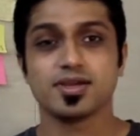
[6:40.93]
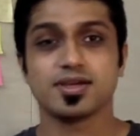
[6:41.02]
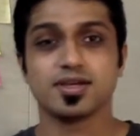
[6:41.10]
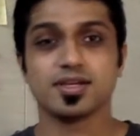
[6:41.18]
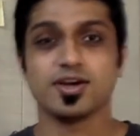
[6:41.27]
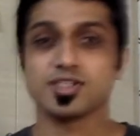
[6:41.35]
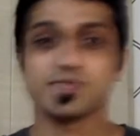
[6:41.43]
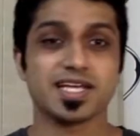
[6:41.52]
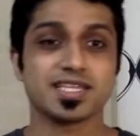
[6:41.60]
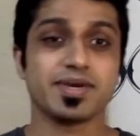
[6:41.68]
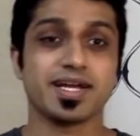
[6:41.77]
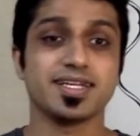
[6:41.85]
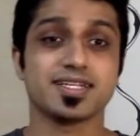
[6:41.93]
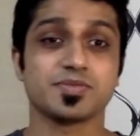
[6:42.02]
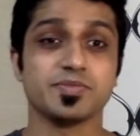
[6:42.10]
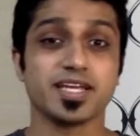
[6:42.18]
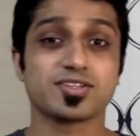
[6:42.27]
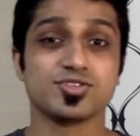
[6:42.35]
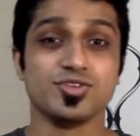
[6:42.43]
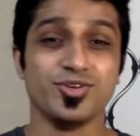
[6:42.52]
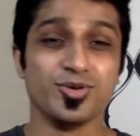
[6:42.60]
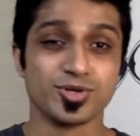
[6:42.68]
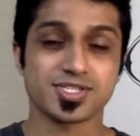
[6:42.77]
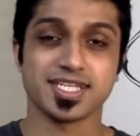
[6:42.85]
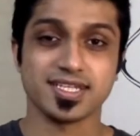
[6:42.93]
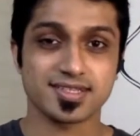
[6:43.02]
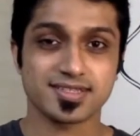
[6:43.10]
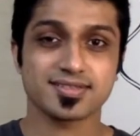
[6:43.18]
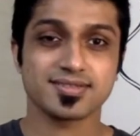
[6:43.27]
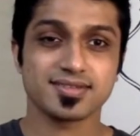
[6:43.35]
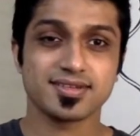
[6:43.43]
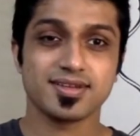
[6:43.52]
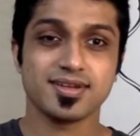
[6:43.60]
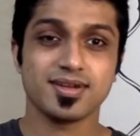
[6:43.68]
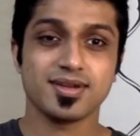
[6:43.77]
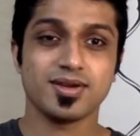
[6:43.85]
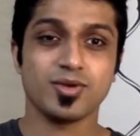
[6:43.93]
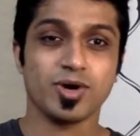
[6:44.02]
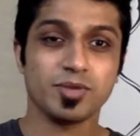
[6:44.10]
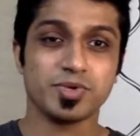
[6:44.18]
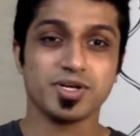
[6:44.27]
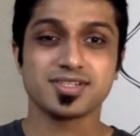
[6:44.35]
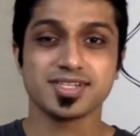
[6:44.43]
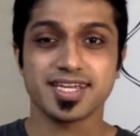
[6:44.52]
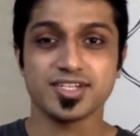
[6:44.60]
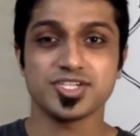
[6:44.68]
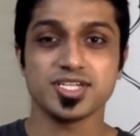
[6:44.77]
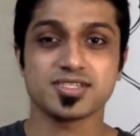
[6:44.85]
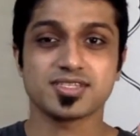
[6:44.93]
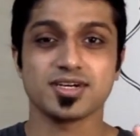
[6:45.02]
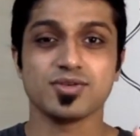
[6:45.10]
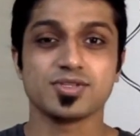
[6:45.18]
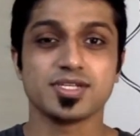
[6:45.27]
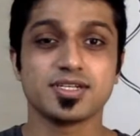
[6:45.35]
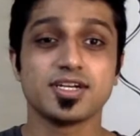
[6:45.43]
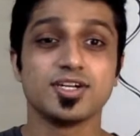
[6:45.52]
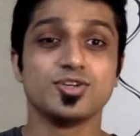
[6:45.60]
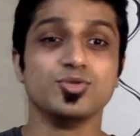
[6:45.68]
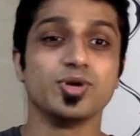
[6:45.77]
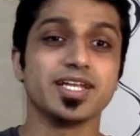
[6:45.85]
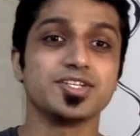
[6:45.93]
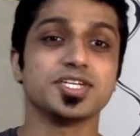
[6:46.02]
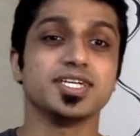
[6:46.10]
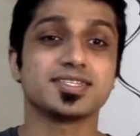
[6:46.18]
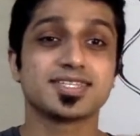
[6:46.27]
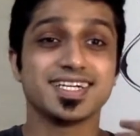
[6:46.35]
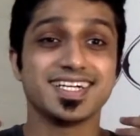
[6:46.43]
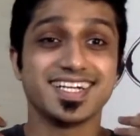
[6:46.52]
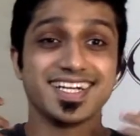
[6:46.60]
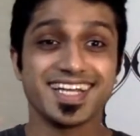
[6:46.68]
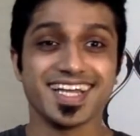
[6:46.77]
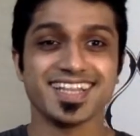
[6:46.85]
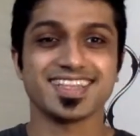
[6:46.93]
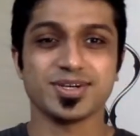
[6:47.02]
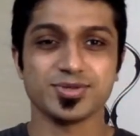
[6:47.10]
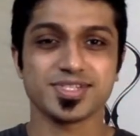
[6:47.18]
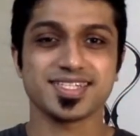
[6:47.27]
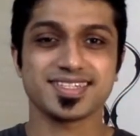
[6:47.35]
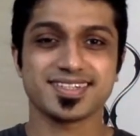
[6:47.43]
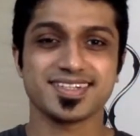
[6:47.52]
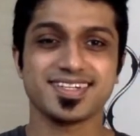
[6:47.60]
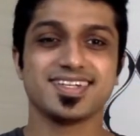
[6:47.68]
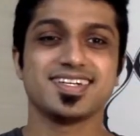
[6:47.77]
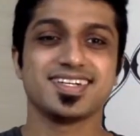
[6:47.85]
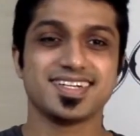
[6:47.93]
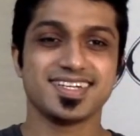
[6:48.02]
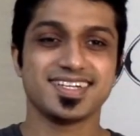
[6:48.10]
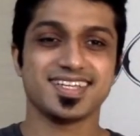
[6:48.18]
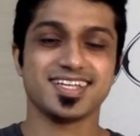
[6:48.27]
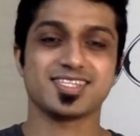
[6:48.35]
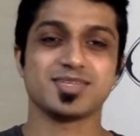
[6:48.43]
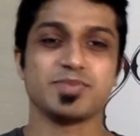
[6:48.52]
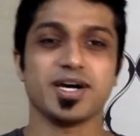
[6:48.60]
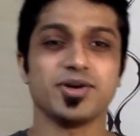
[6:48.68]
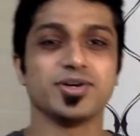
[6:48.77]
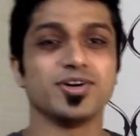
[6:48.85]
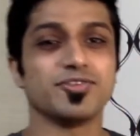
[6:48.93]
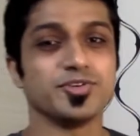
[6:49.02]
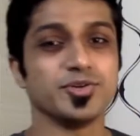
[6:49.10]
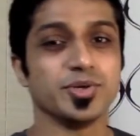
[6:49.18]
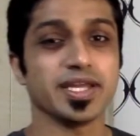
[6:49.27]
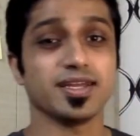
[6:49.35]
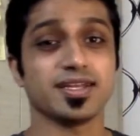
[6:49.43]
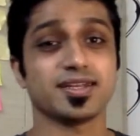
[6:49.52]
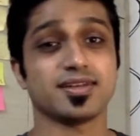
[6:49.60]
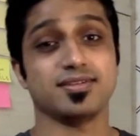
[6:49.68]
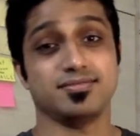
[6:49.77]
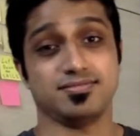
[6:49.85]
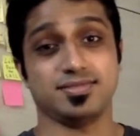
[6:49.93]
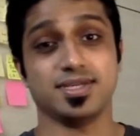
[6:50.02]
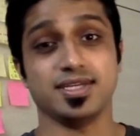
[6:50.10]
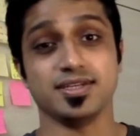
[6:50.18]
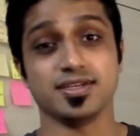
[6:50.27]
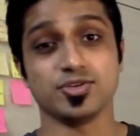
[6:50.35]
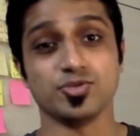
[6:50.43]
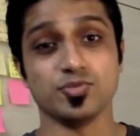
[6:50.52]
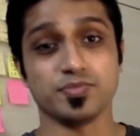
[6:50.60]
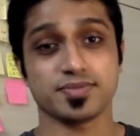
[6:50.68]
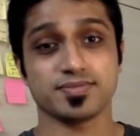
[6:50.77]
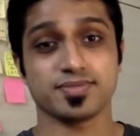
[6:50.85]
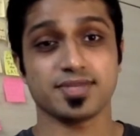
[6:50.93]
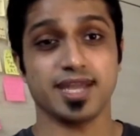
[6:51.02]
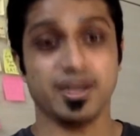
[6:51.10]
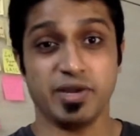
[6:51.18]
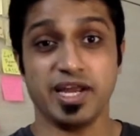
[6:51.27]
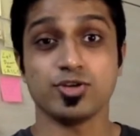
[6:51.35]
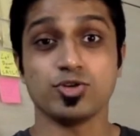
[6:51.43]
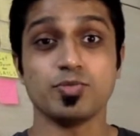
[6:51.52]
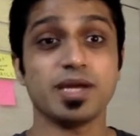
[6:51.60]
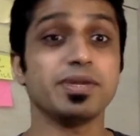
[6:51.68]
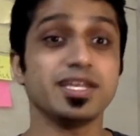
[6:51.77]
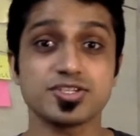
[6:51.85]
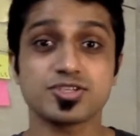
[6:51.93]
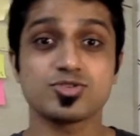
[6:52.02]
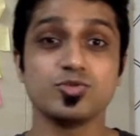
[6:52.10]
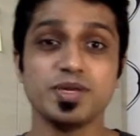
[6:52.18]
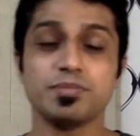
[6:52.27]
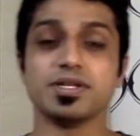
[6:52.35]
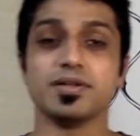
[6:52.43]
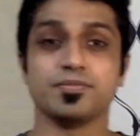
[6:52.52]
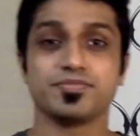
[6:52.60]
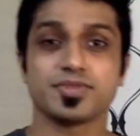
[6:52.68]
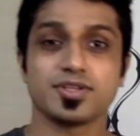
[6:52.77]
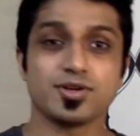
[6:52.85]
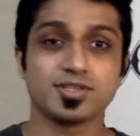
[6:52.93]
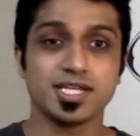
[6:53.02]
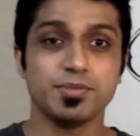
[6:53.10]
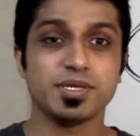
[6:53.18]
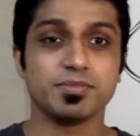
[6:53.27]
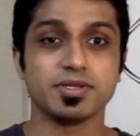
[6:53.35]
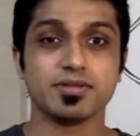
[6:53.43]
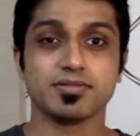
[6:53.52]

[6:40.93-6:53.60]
God's mathematics makes no sense. One person can chase 1,000, two can chase 10,000. That's the power of doing it in a group. And by group, I mean just two people or three people.